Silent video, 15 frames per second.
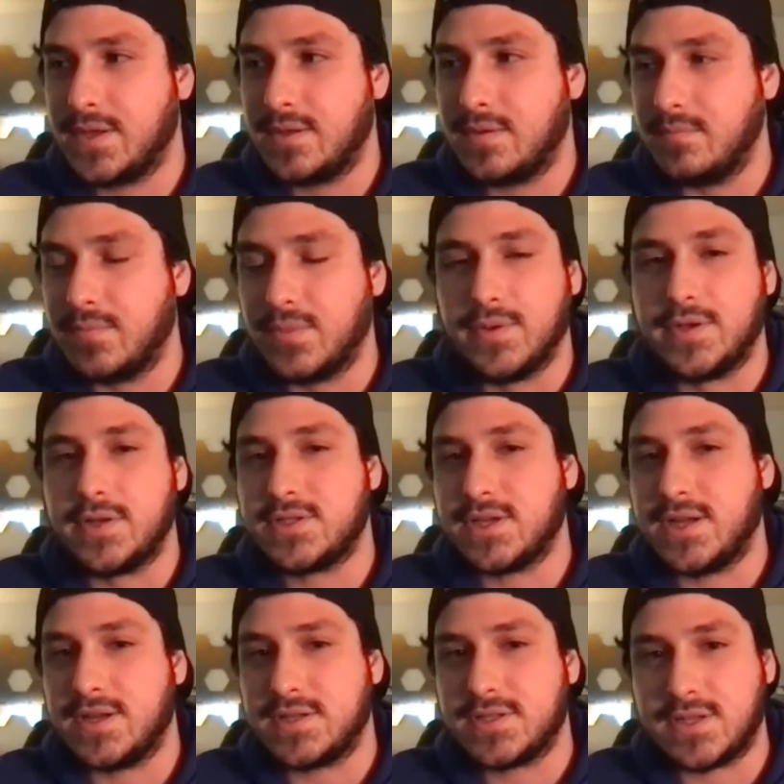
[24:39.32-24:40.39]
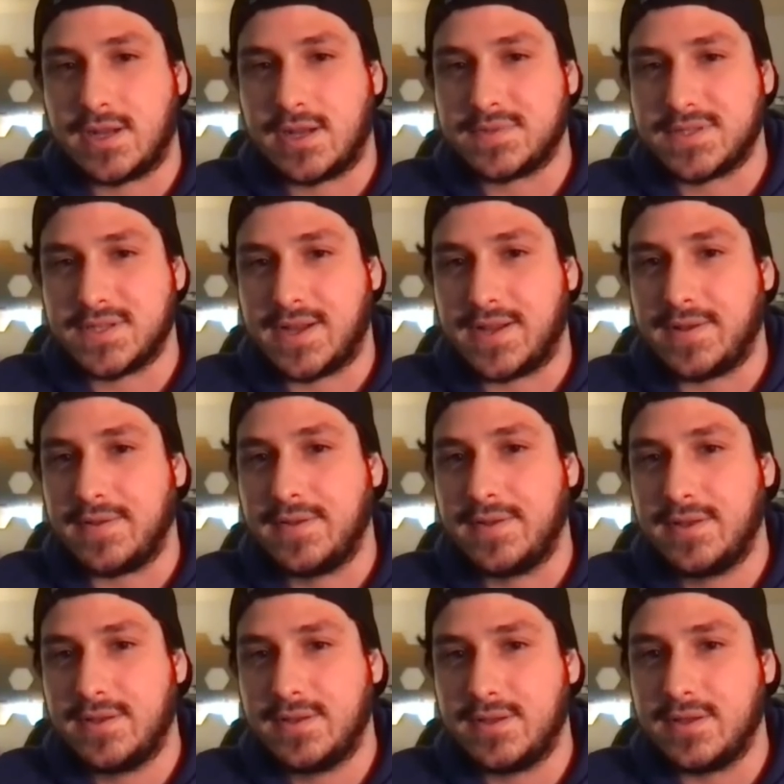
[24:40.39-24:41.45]
bull in a china shop style.
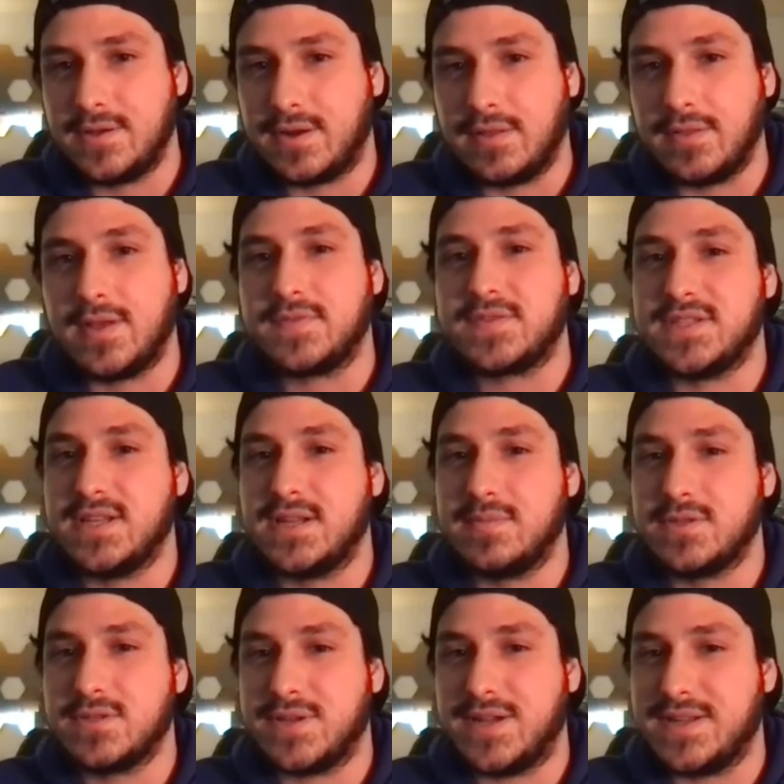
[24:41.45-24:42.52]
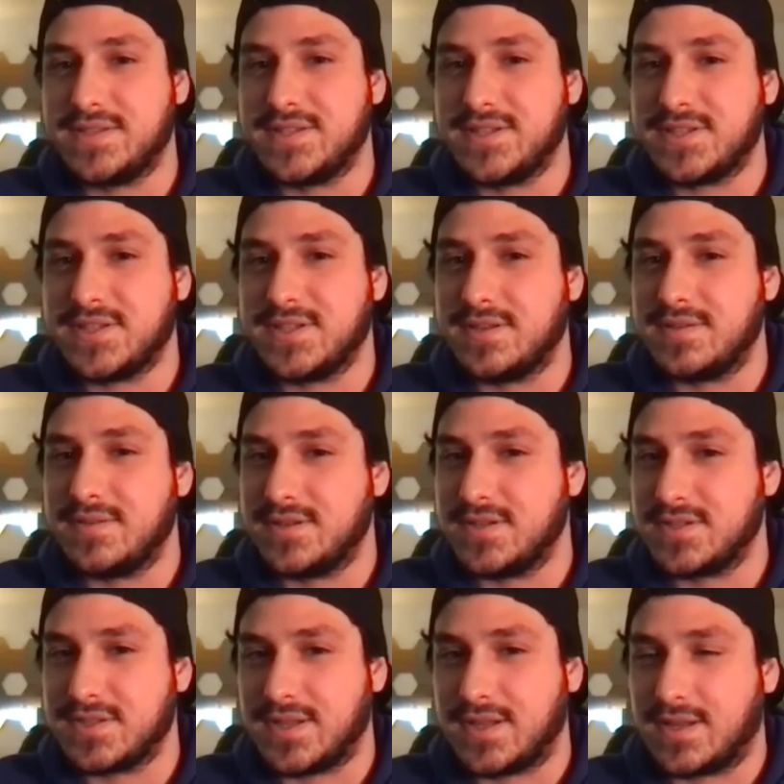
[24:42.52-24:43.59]
I love seeing him in transition,
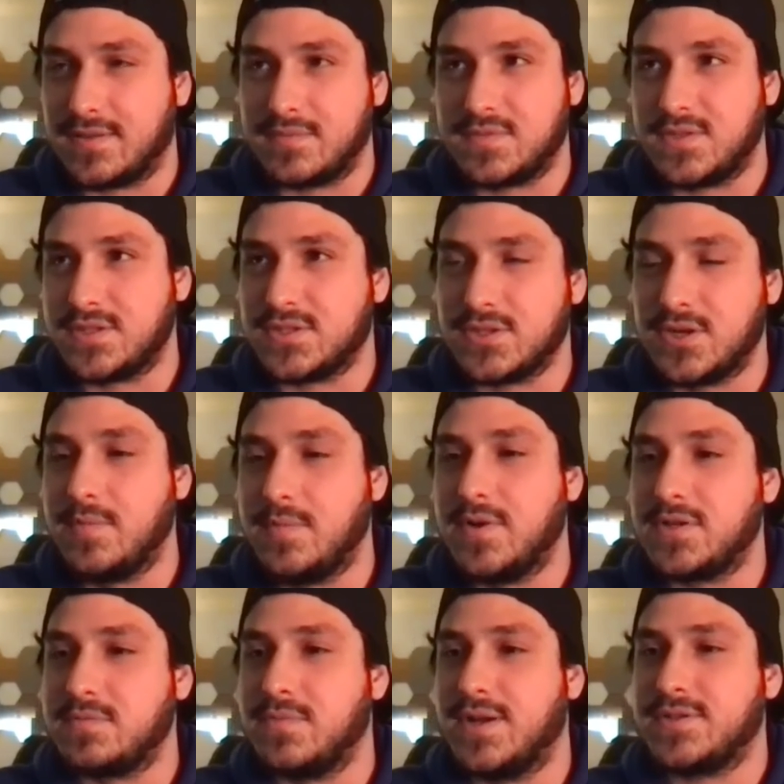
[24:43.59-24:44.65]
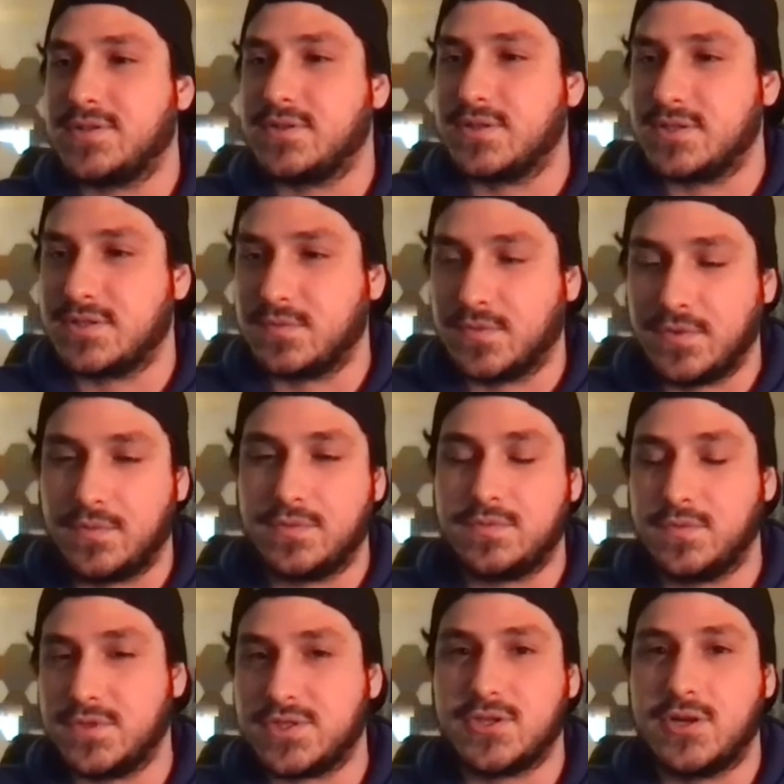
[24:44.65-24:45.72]
just so much muscle, just
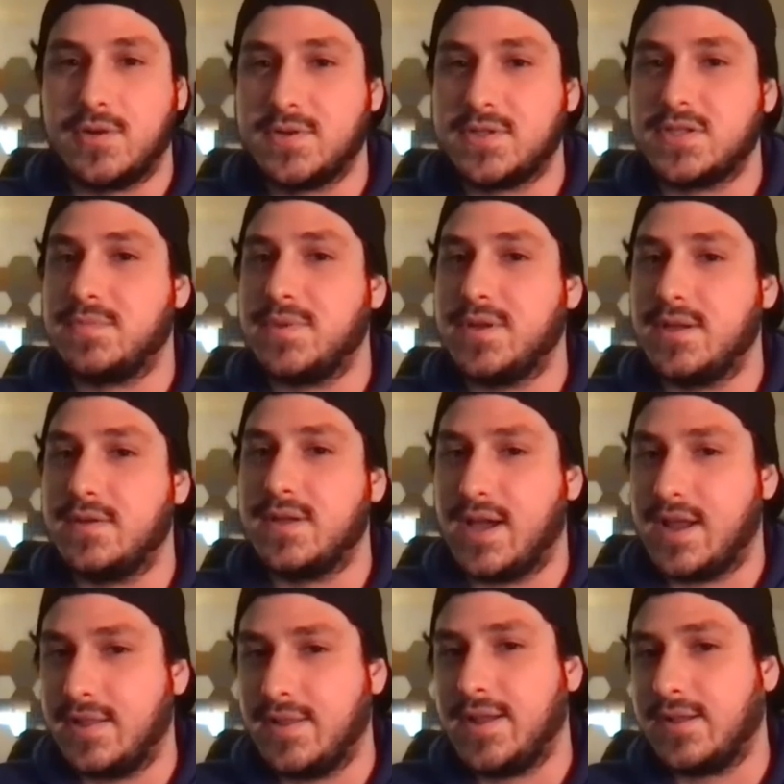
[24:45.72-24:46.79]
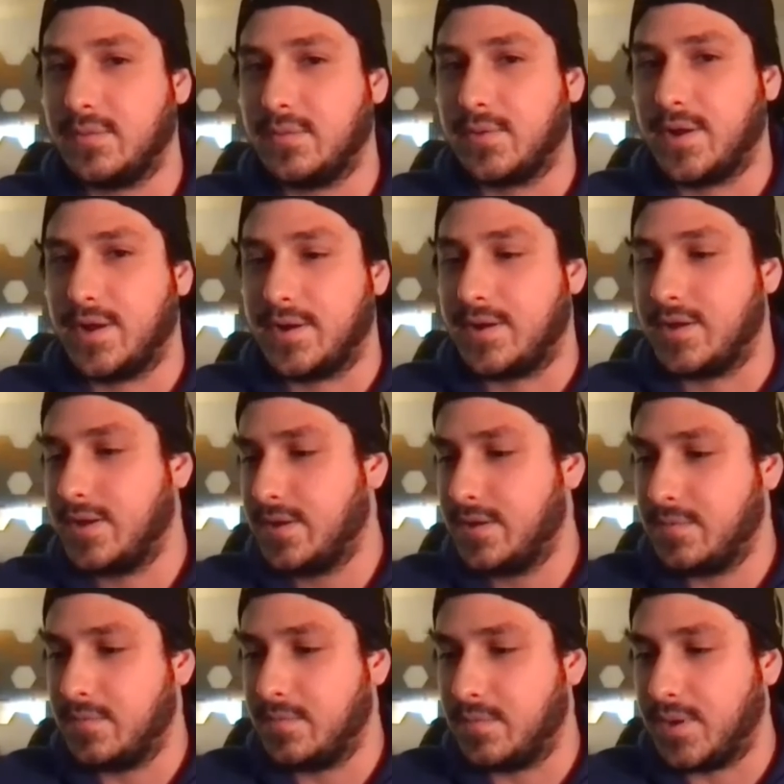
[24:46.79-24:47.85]
with so much speed, kind of like LeBron.
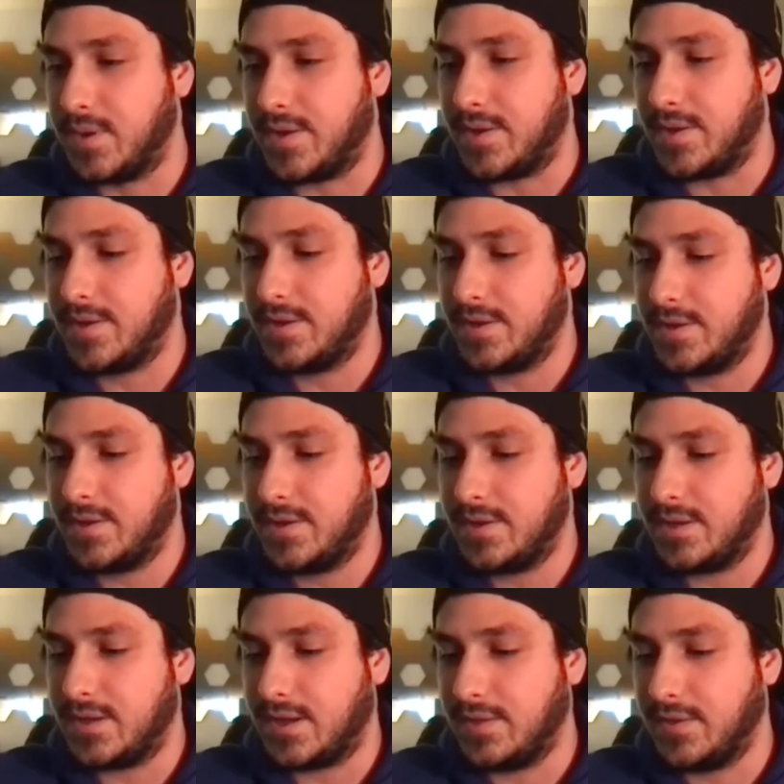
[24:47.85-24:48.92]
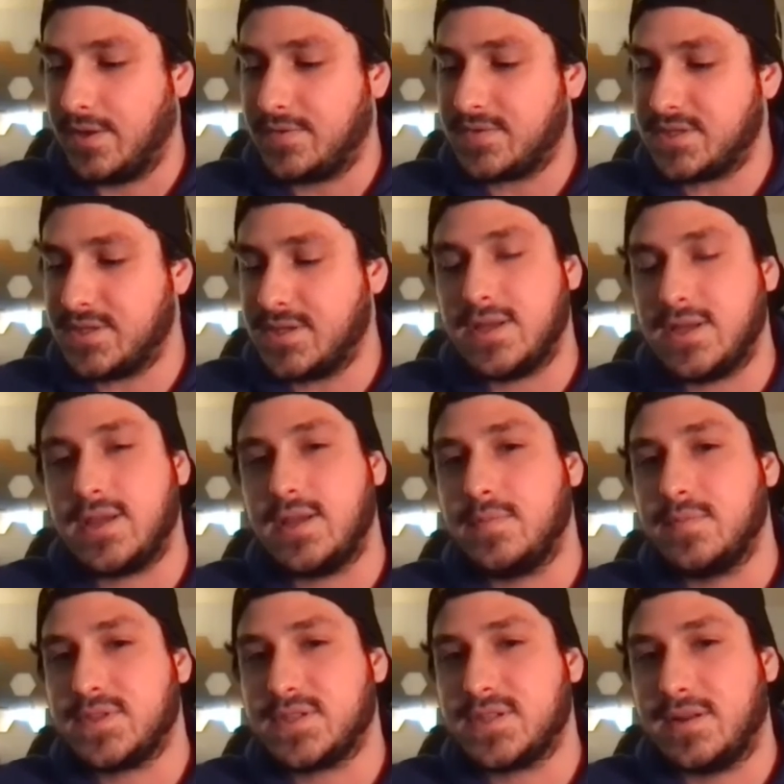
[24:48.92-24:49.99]
But I love seeing
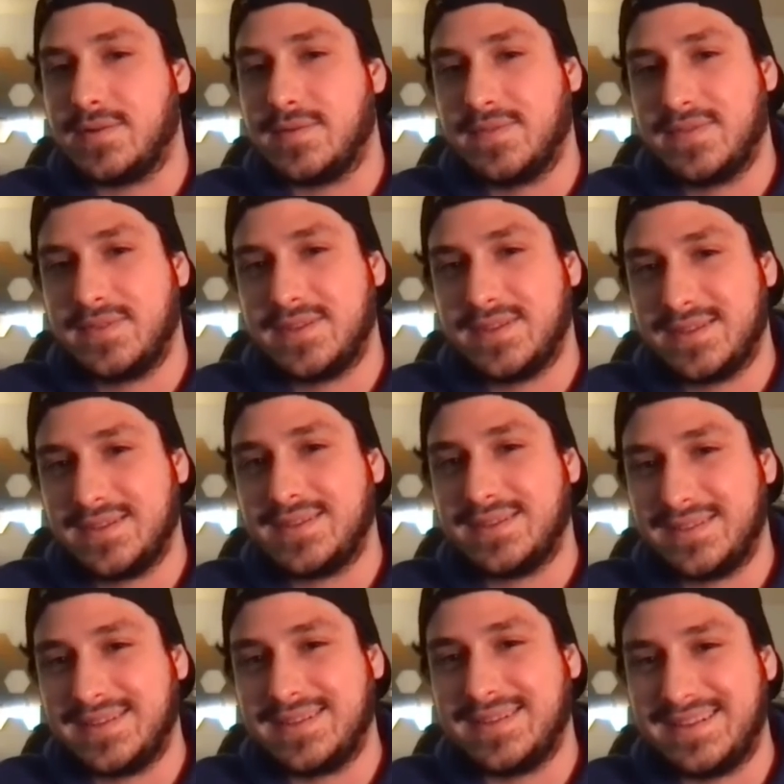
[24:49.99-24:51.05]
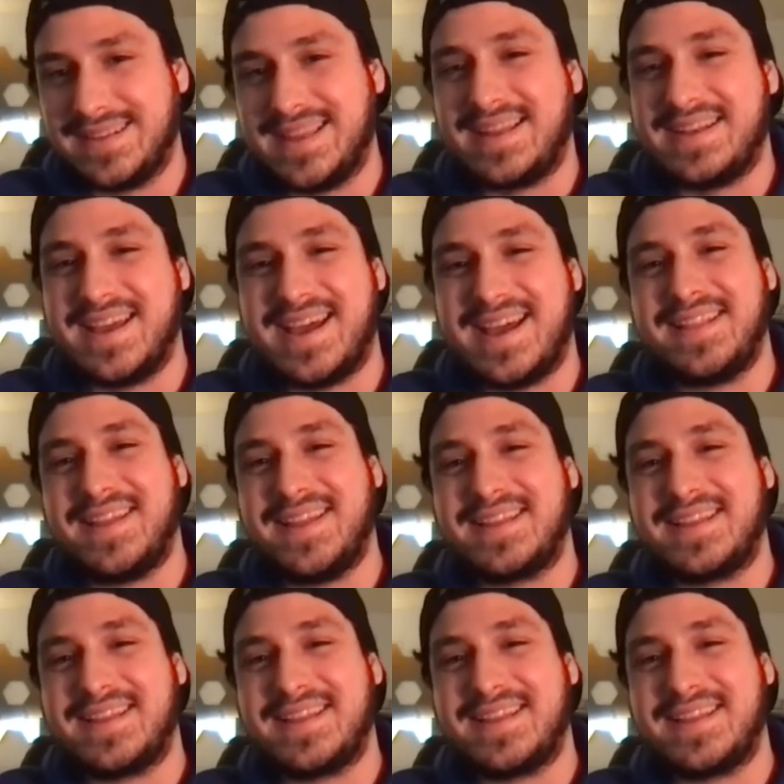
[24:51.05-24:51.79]
him. Yeah, not